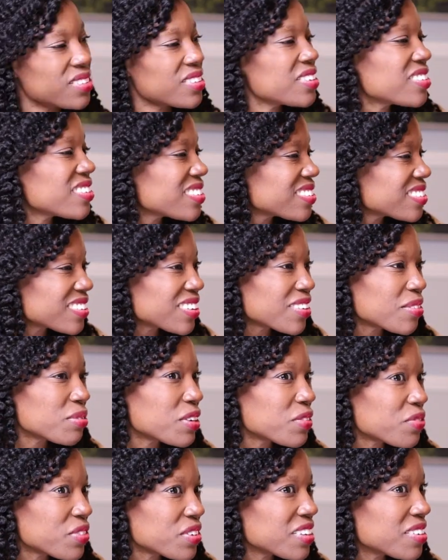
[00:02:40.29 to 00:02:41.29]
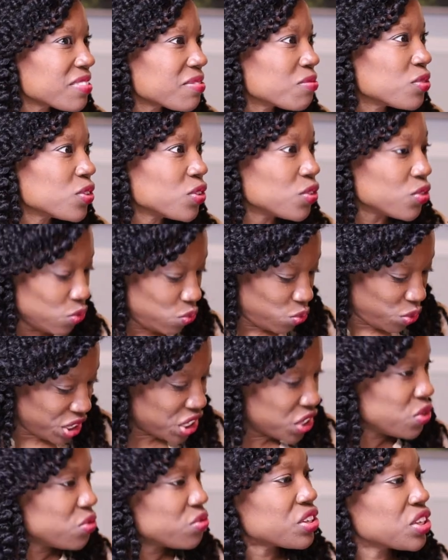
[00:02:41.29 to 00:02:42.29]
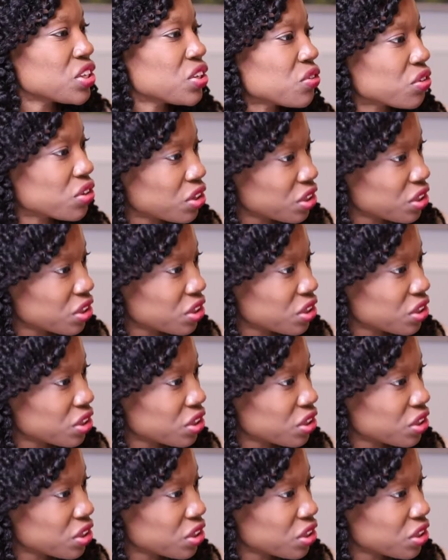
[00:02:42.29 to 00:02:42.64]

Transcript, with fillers: This is no different than reusing your